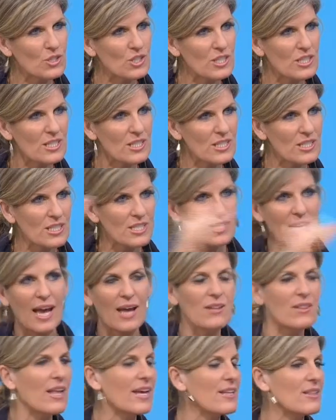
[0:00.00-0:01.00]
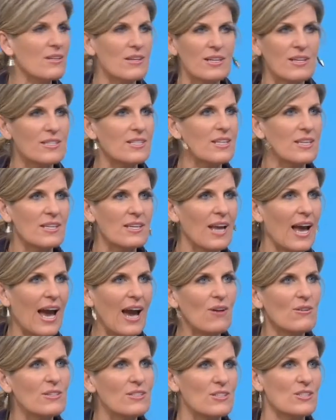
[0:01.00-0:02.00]
with Jesus? Is that
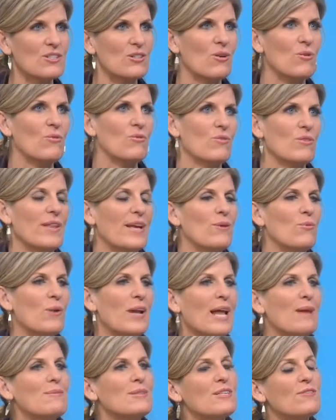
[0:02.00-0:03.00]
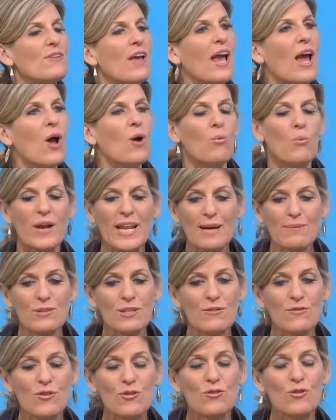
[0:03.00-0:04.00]
how does this whole, what happens
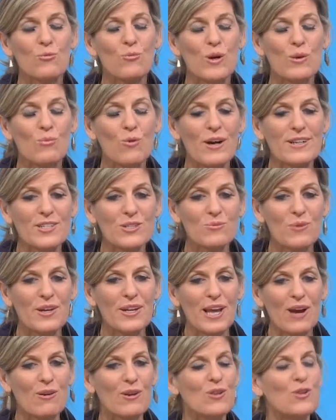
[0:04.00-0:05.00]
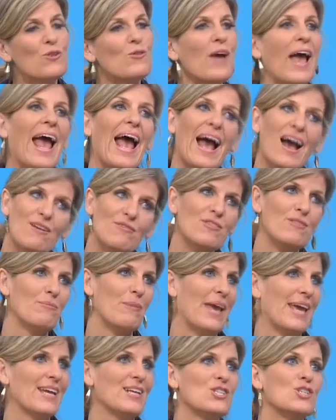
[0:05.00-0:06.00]
if you're the one watching right now and you have the
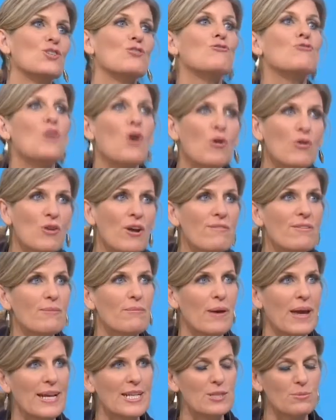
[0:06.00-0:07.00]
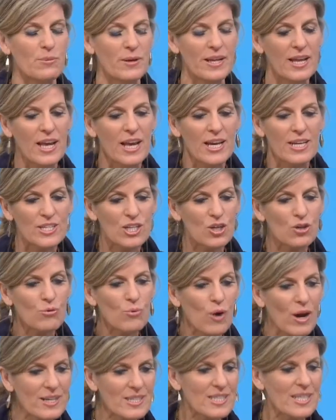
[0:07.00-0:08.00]
baggage and you know you have the baggage, but to
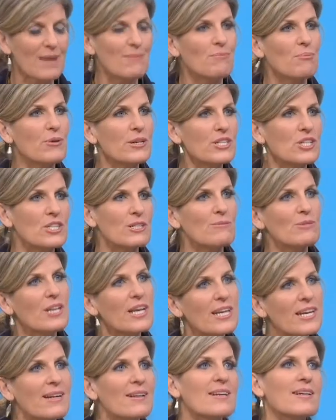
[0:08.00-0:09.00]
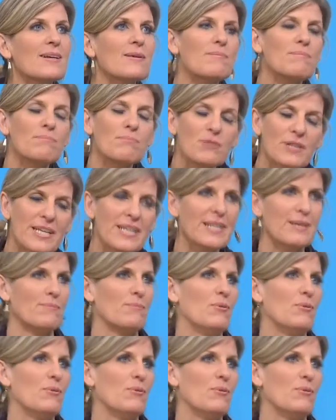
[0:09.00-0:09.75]
cross that bridge seems like a complete